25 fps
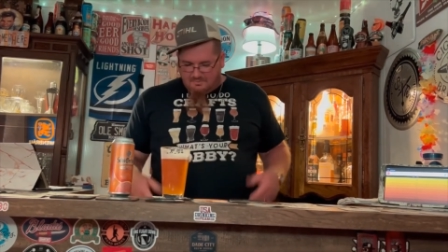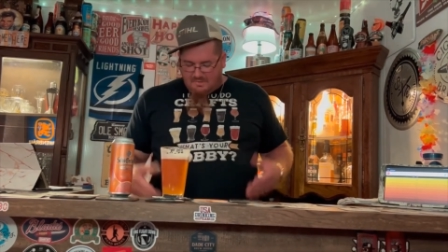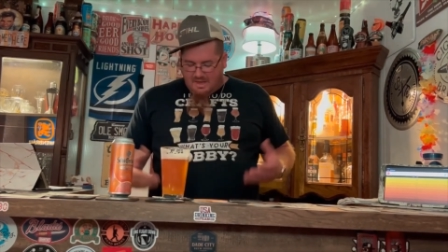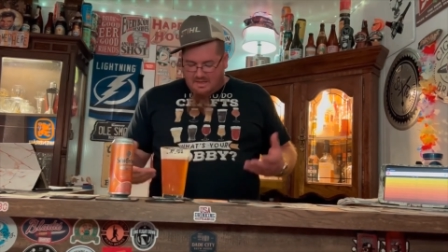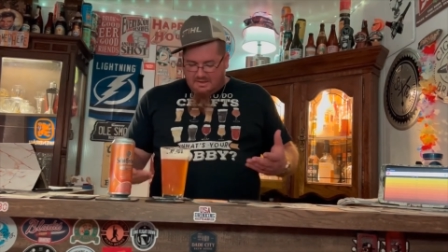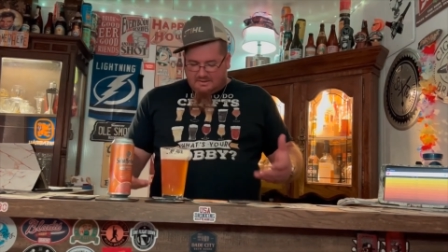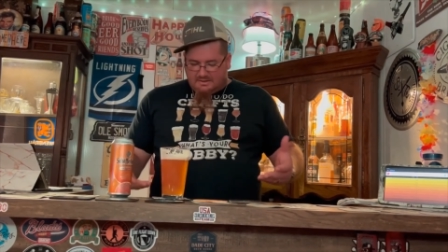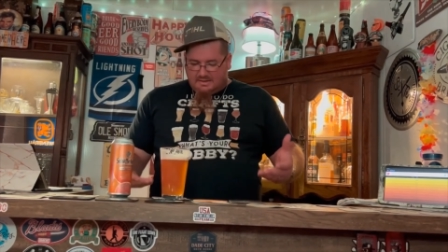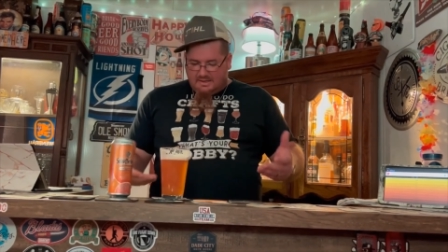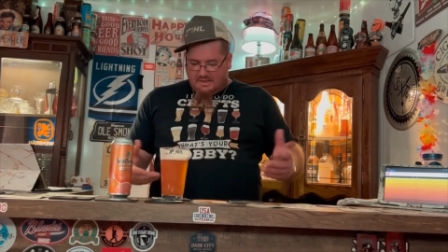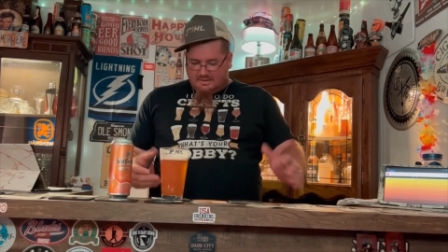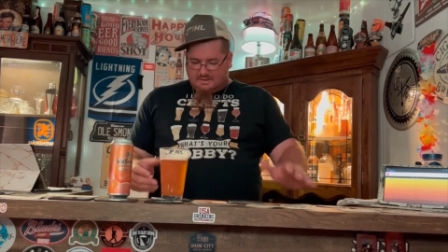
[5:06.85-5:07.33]

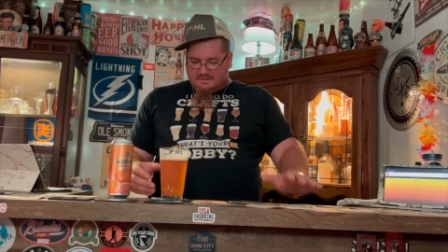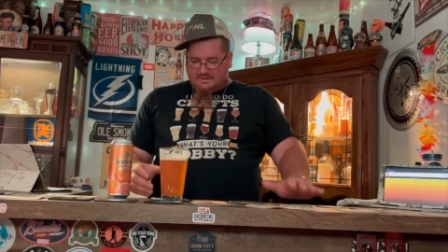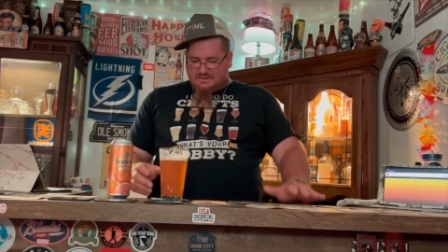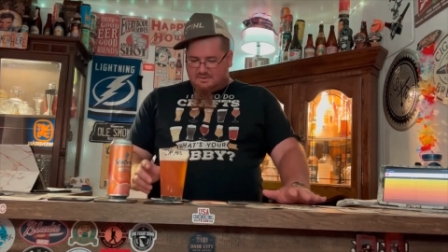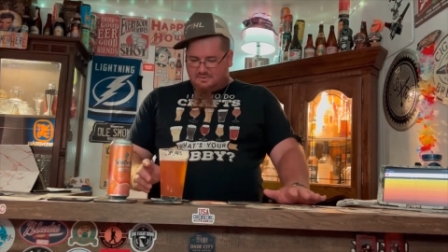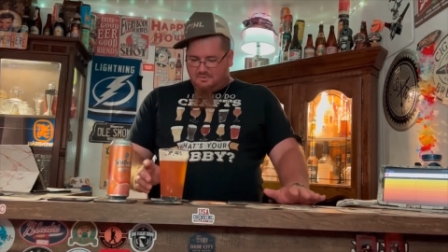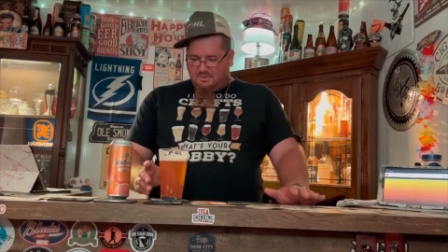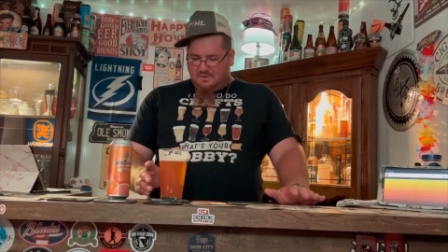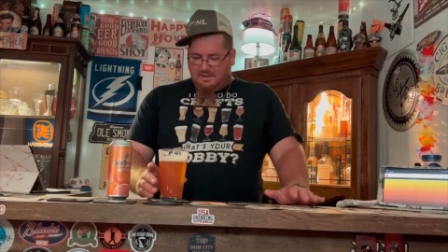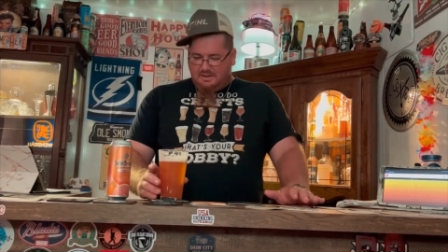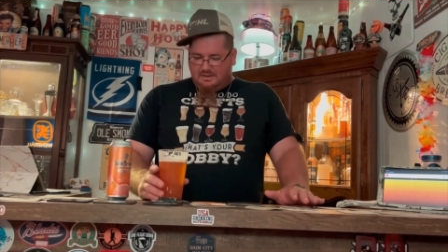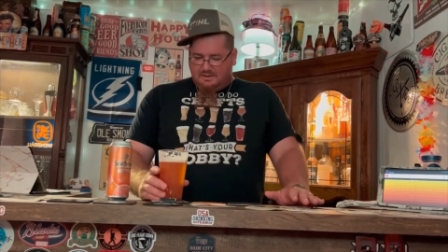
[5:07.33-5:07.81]
It's, it's
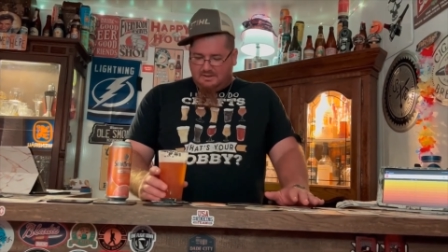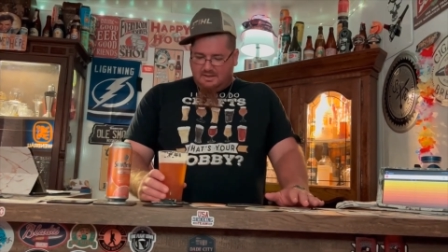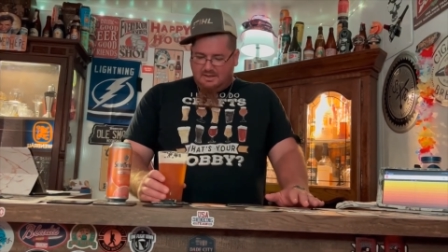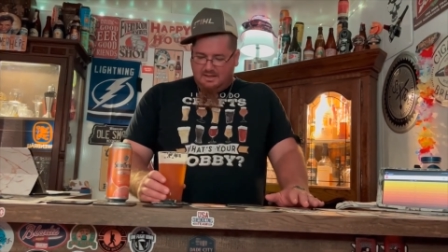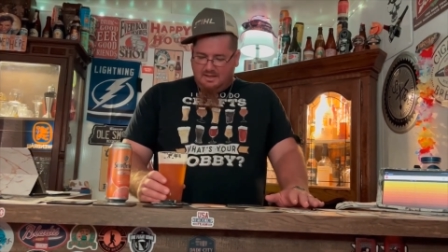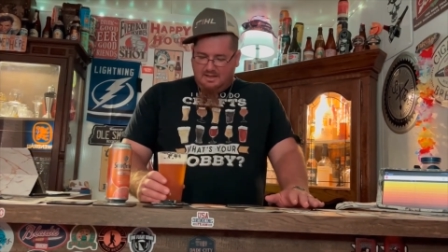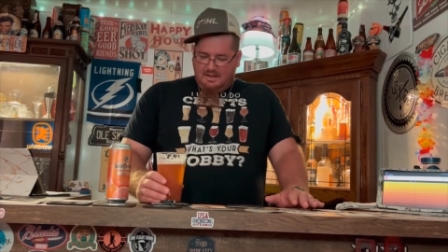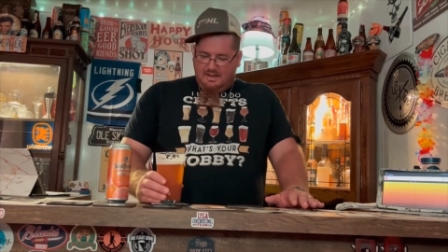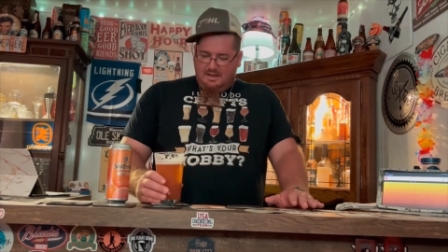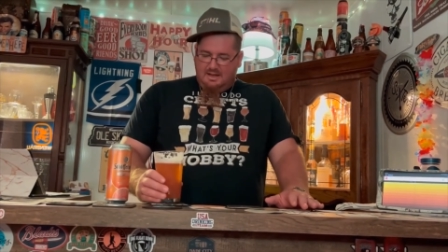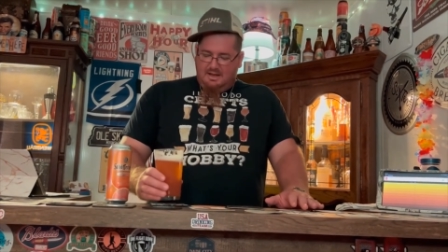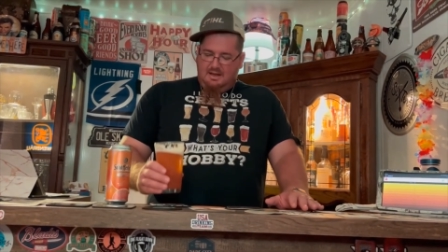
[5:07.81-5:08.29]
sweet,
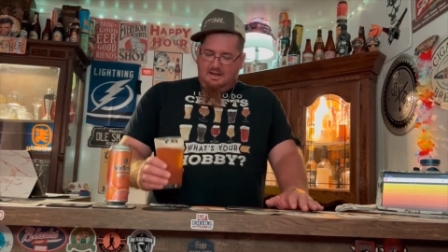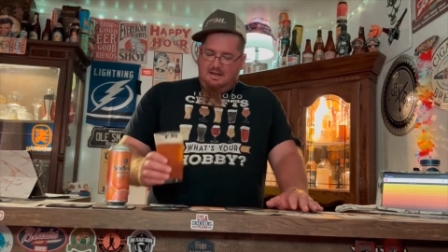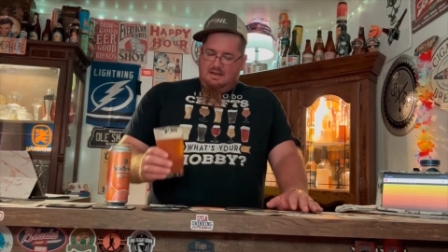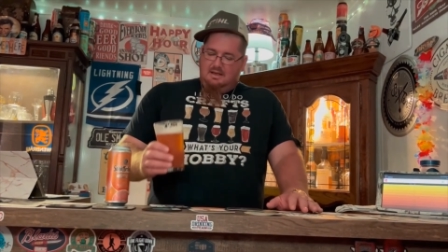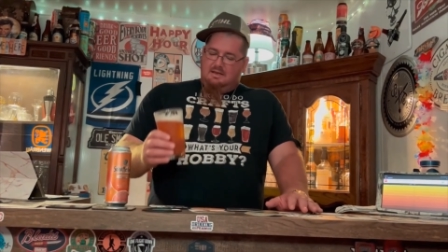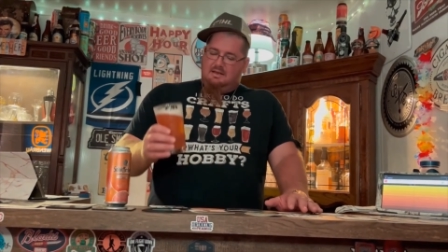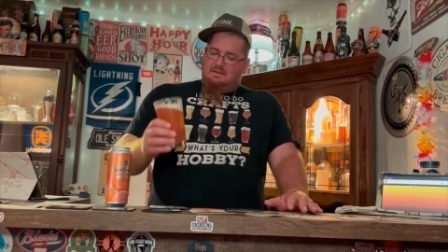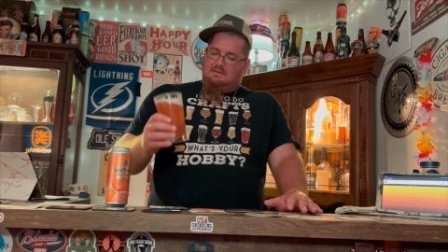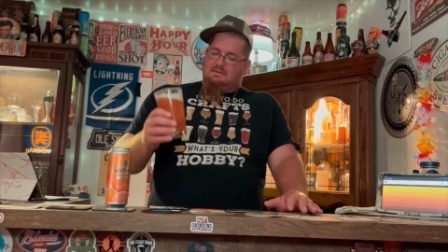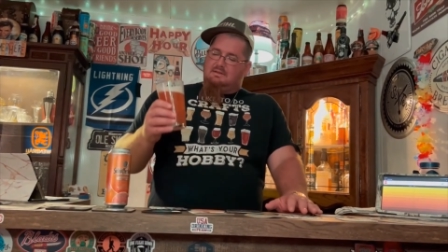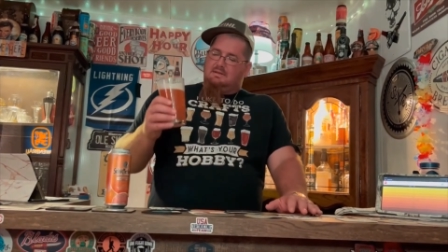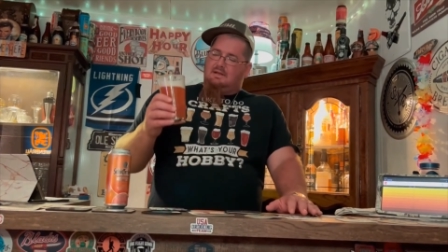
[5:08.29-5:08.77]

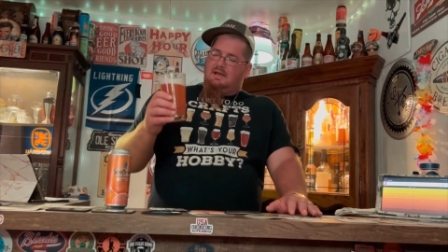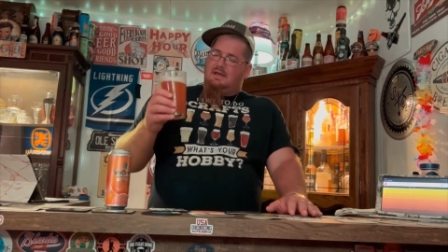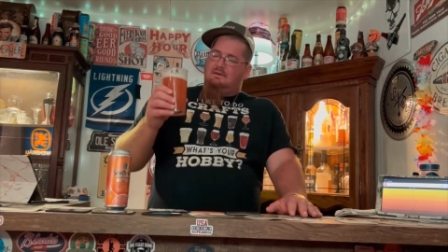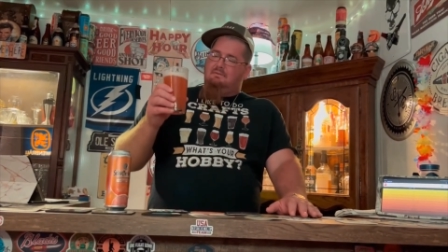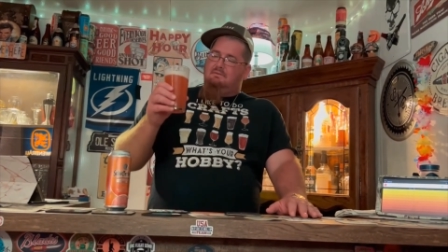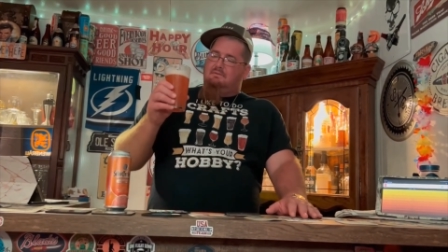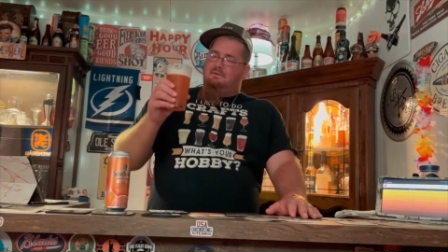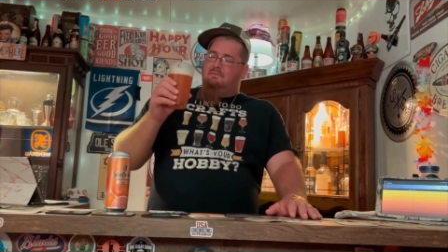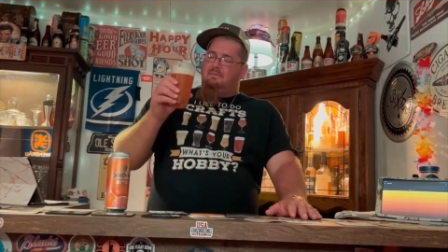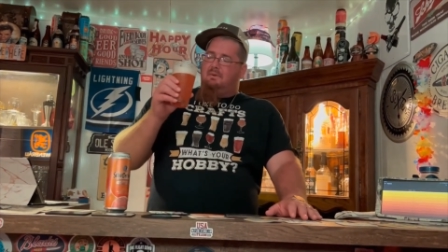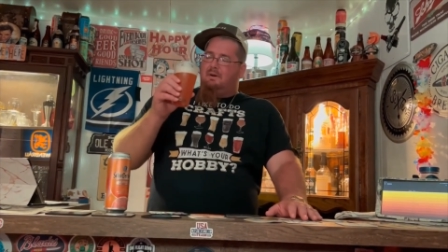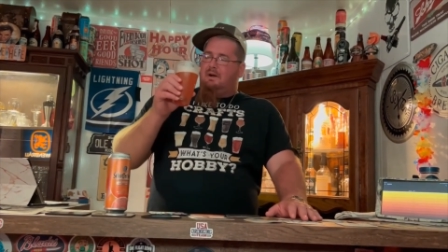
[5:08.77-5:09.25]
it's light
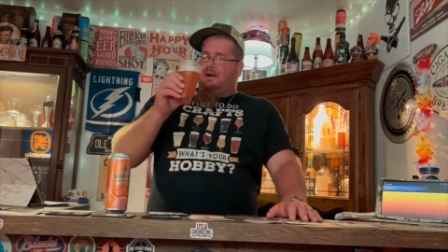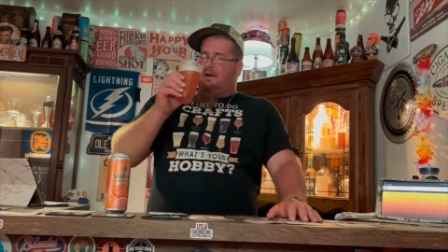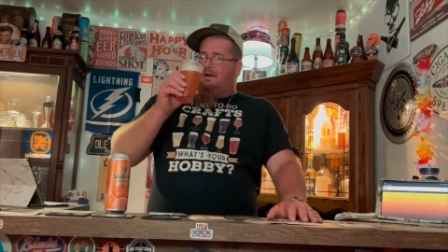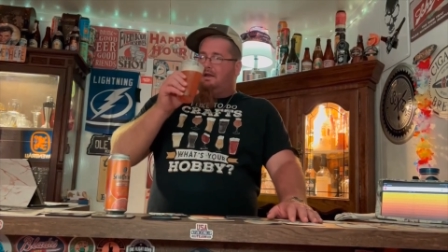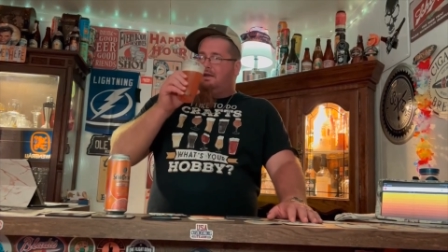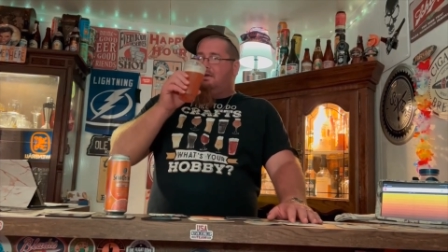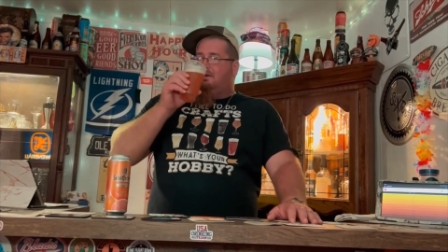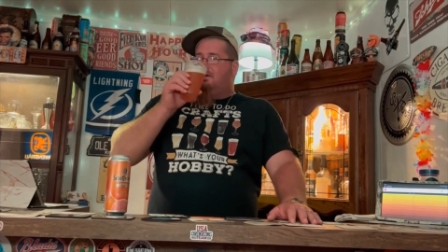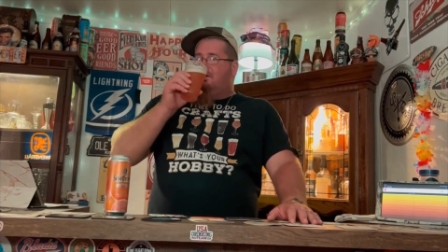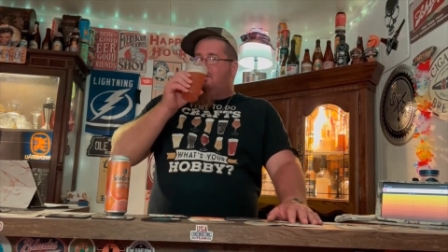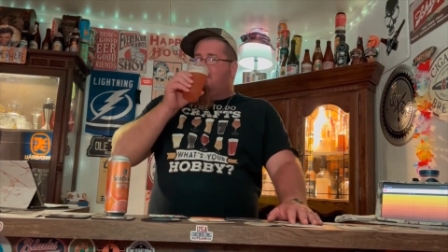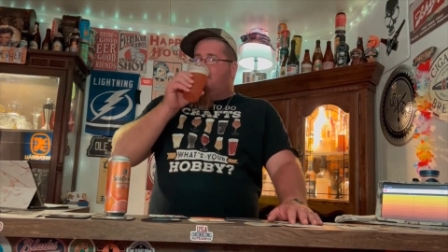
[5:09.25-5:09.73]
in the
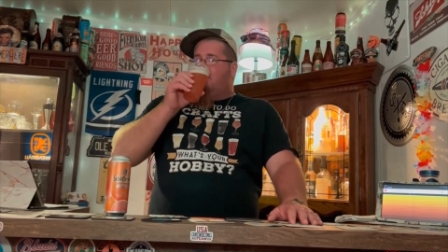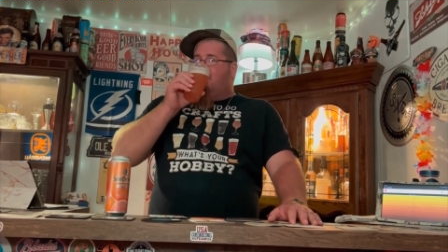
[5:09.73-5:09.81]
body,